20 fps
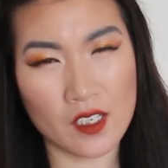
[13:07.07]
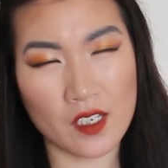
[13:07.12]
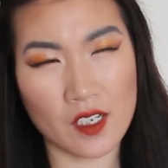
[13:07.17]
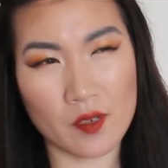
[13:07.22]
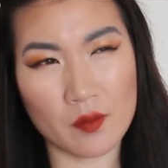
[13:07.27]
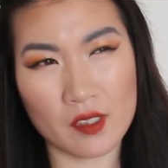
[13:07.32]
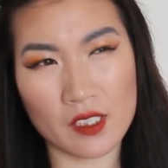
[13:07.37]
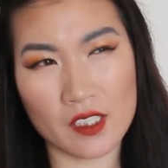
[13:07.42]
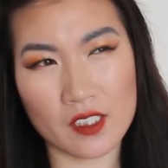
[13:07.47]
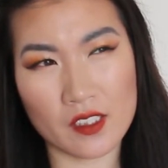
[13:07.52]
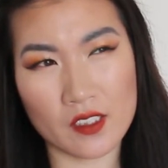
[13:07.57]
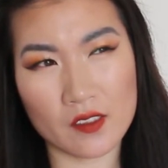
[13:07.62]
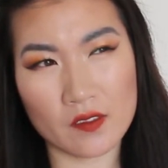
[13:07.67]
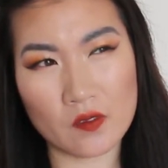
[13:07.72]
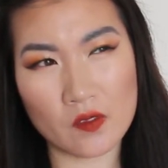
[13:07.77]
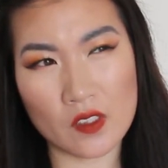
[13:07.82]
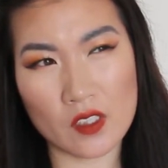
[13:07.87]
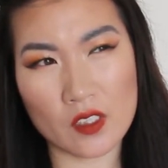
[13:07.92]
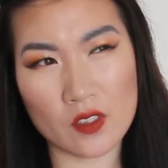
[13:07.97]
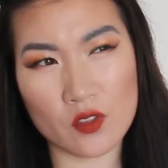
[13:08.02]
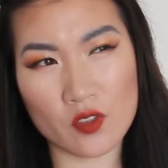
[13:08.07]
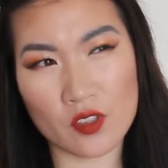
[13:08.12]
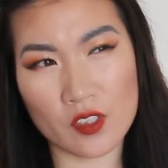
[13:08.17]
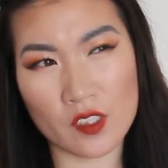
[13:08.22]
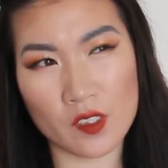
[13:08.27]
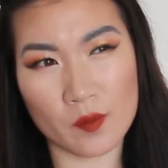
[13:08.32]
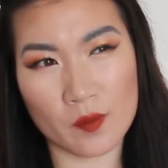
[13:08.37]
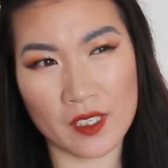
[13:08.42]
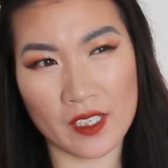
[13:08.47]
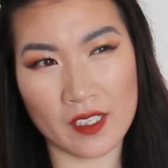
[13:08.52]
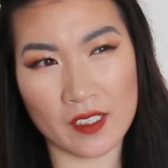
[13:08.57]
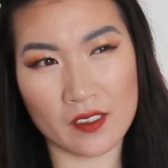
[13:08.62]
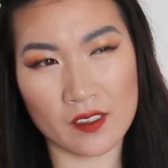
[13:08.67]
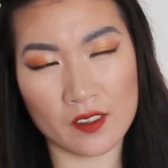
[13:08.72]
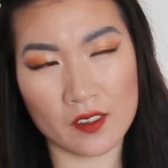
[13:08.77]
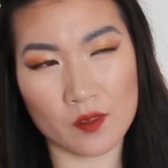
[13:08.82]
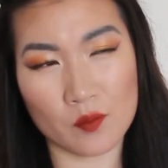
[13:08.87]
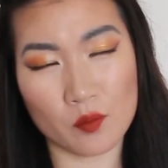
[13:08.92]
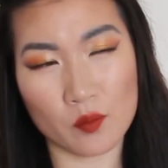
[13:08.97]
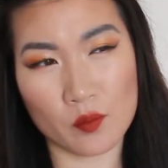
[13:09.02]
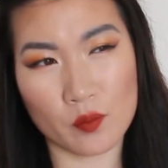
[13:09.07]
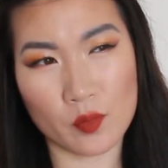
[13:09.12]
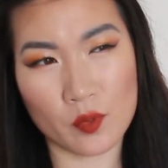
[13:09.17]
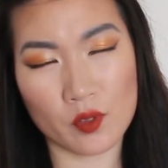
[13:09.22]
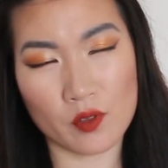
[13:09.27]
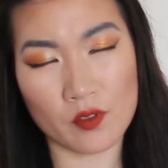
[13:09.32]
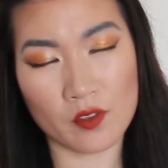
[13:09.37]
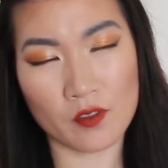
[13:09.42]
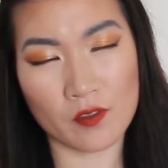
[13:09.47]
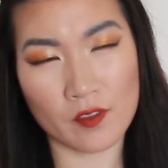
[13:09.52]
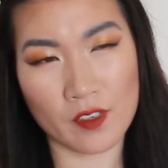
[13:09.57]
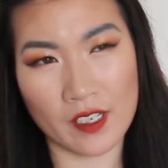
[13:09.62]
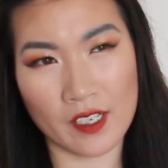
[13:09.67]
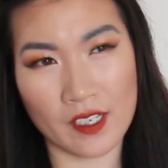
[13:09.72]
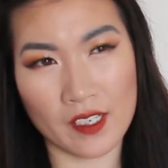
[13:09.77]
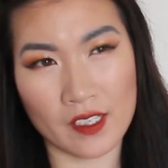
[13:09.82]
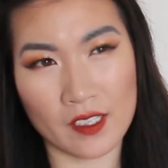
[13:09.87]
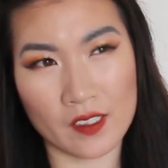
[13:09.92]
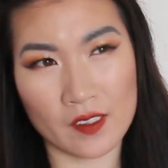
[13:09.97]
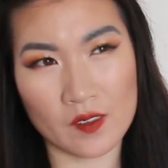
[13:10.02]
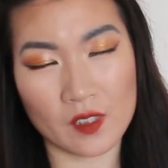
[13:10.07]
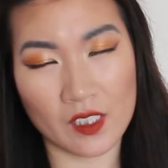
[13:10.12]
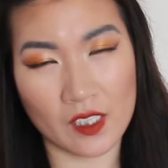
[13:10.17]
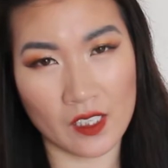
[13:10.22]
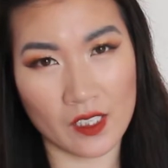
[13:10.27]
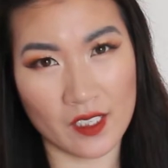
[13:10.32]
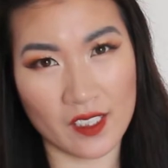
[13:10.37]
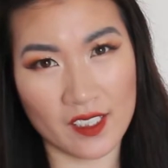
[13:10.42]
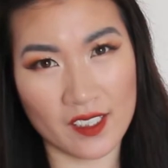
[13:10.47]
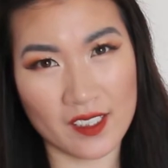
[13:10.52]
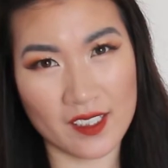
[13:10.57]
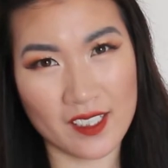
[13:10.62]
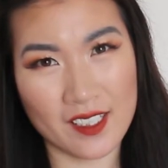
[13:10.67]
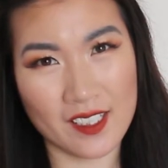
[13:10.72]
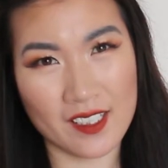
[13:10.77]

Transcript: I'm kind of intrigued by their Purify line.